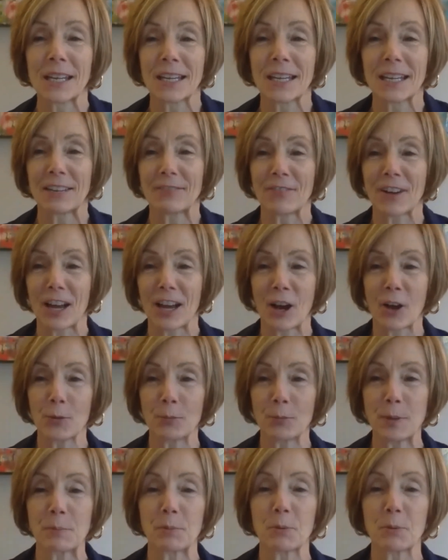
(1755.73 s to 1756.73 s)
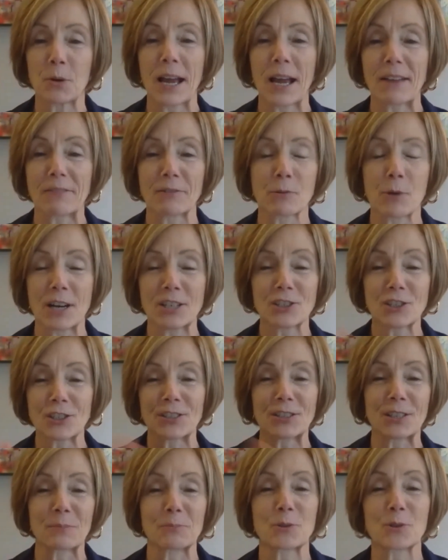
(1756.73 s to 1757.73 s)
if other people have
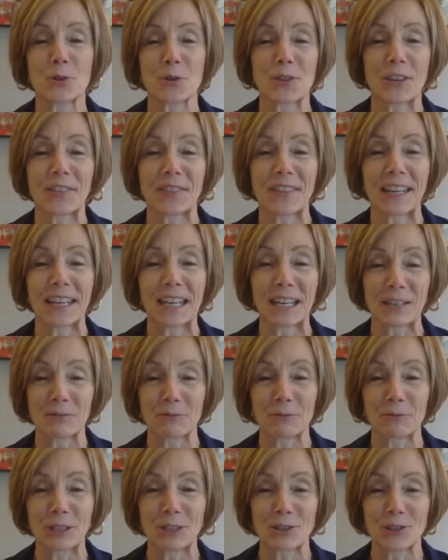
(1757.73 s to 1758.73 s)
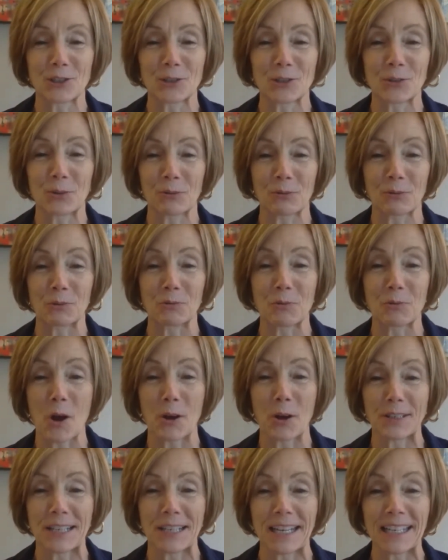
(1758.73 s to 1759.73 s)
questions, I'm sure that they can reach you through Raw
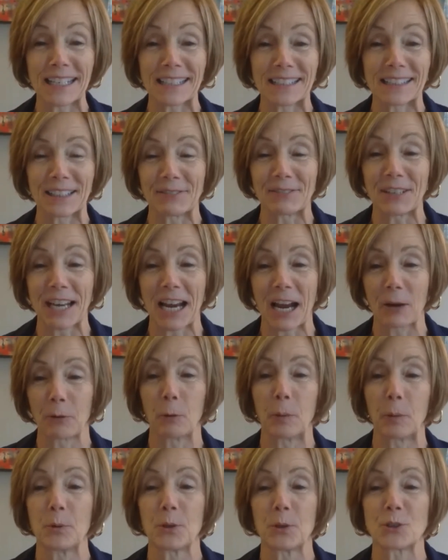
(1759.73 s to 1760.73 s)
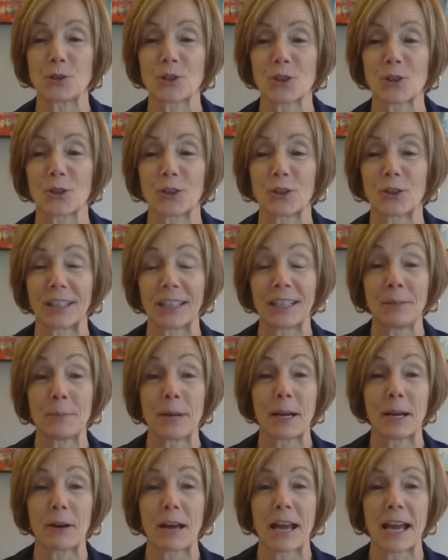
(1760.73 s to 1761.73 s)
and Naked Living. I will put your
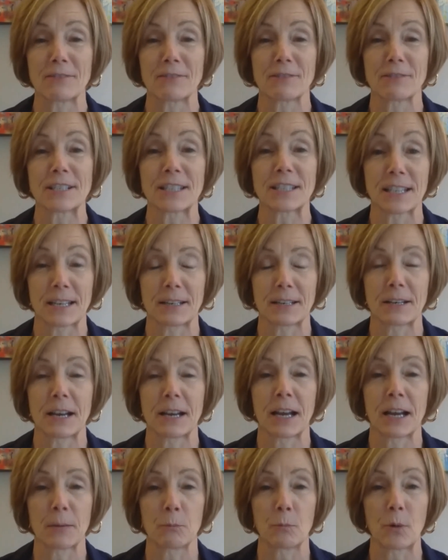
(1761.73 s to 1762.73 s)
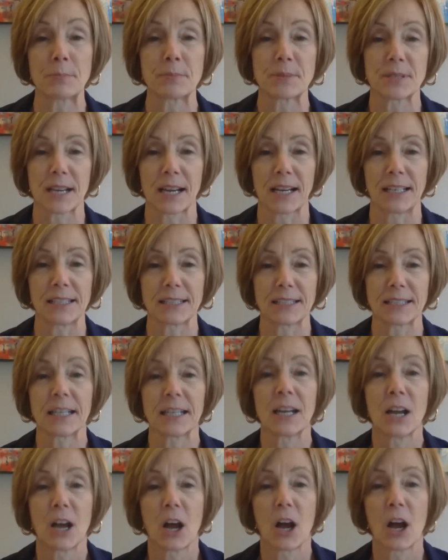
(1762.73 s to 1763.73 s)
email address and website
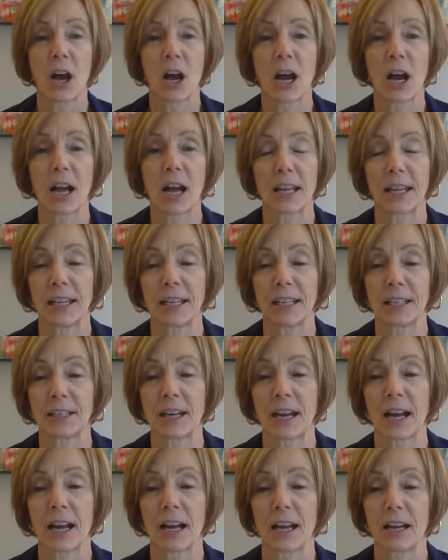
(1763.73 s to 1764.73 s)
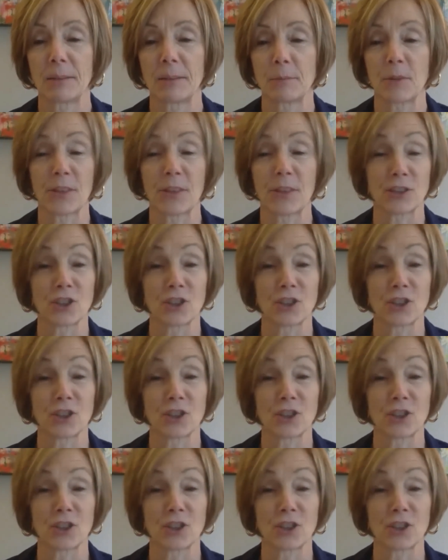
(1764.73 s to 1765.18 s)
in the